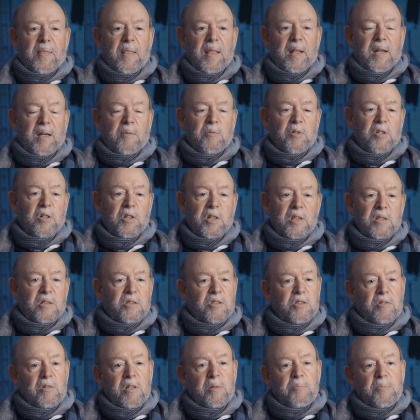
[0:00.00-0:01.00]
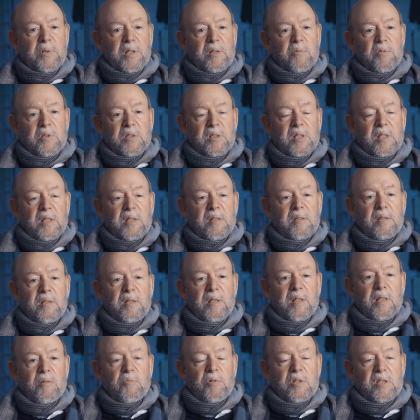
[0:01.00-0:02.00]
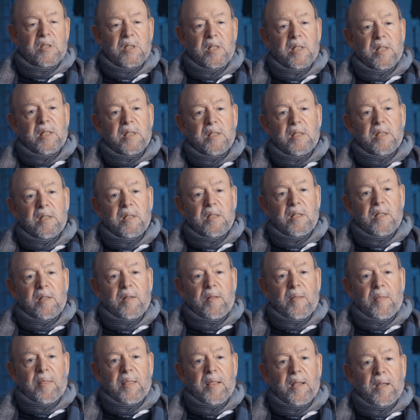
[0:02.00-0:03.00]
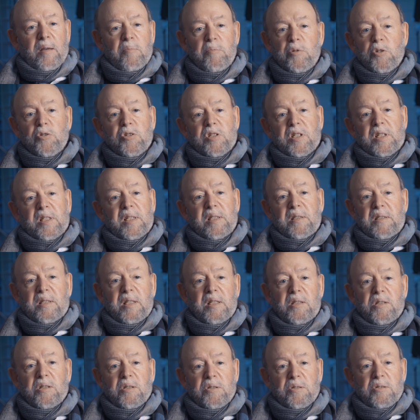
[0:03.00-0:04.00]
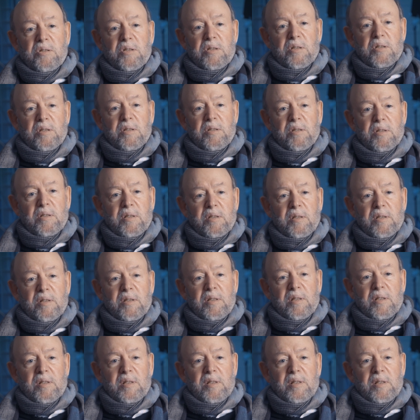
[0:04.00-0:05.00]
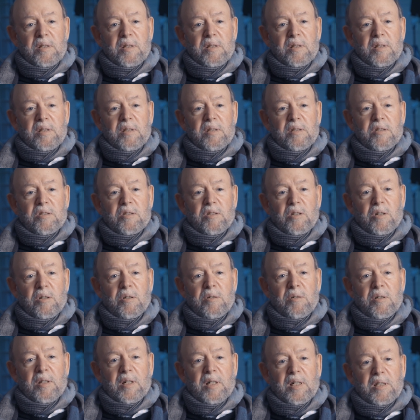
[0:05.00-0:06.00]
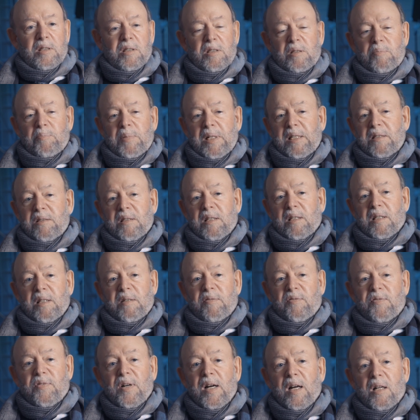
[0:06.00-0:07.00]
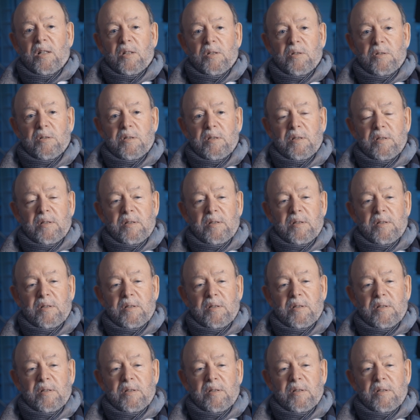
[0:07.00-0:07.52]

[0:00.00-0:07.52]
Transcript: And I would look at the script, and it would say, music continues. So I just basically followed